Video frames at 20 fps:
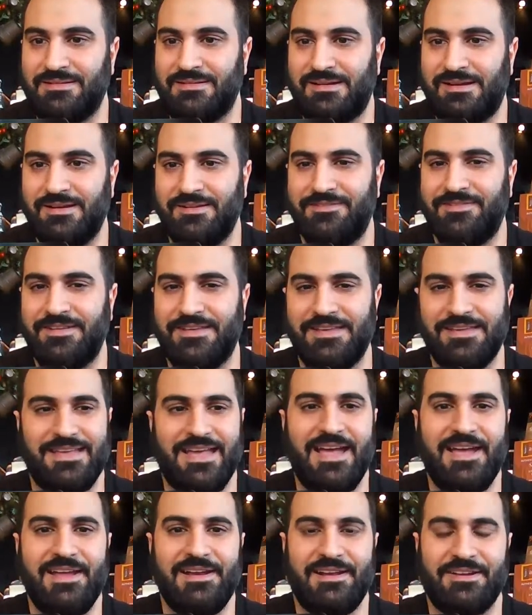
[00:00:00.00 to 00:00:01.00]
I don't think you
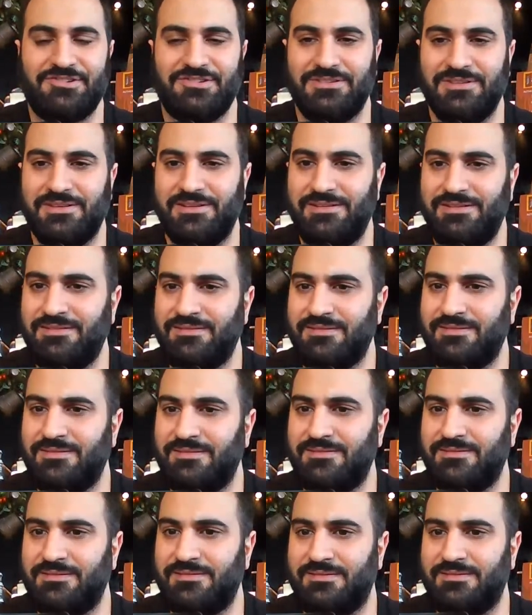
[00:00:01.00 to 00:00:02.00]
can actually
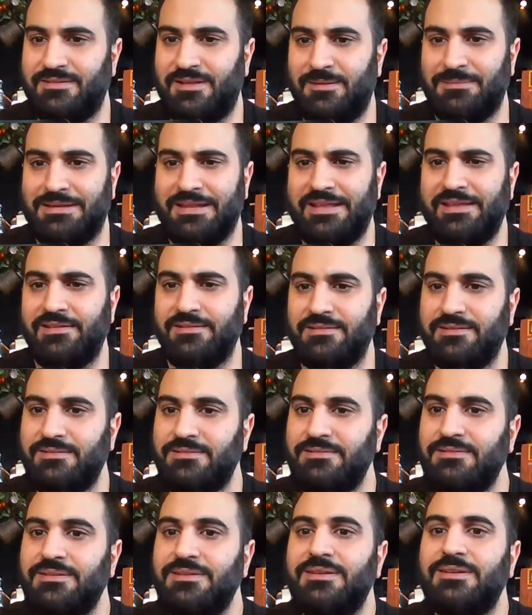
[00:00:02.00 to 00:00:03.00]

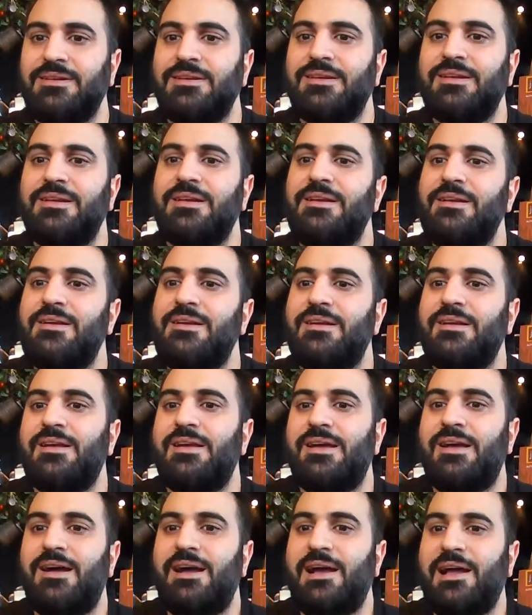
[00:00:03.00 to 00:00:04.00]
legally.
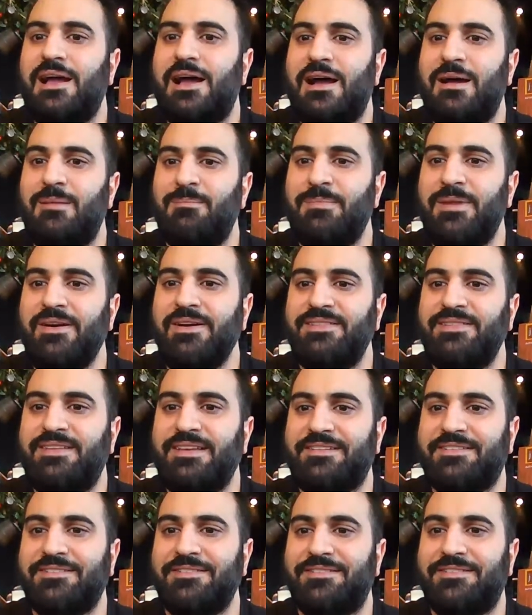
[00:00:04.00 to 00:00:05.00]
Mary
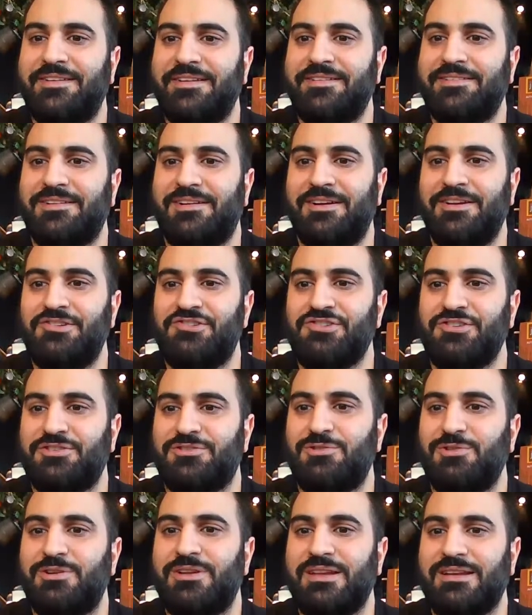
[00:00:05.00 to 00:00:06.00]
Dixon says, I enjoy
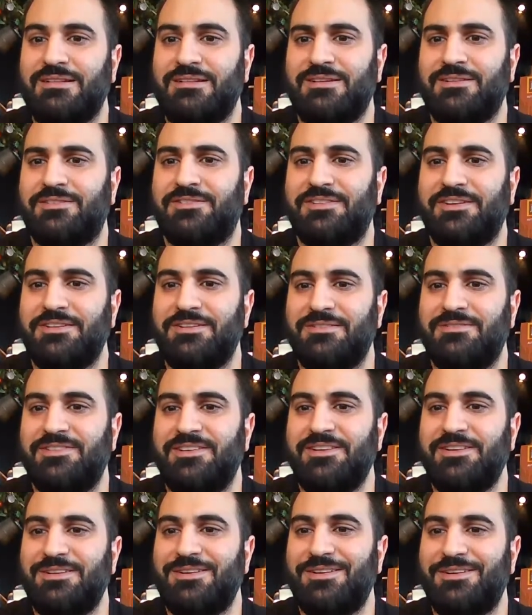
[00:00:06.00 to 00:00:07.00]
cooking alongside your
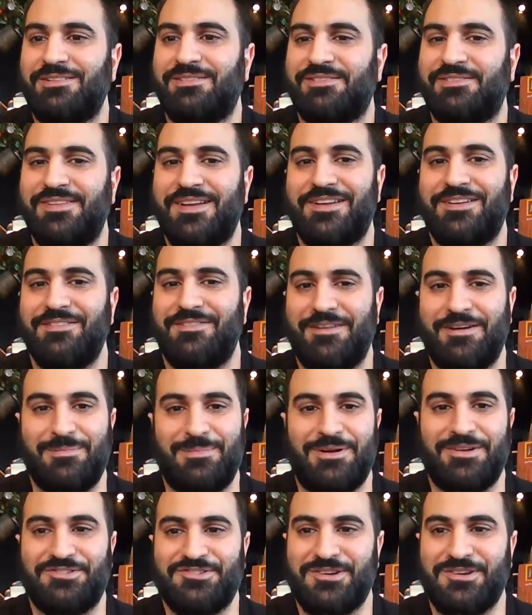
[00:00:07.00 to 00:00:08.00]
videos. Thank you very
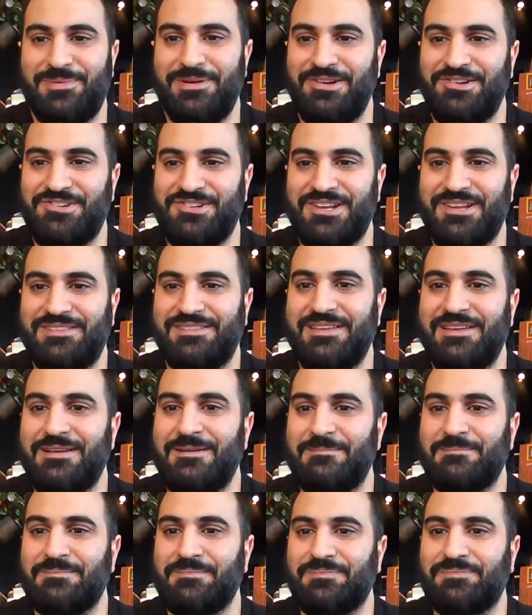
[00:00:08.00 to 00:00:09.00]
much. I appreciate that.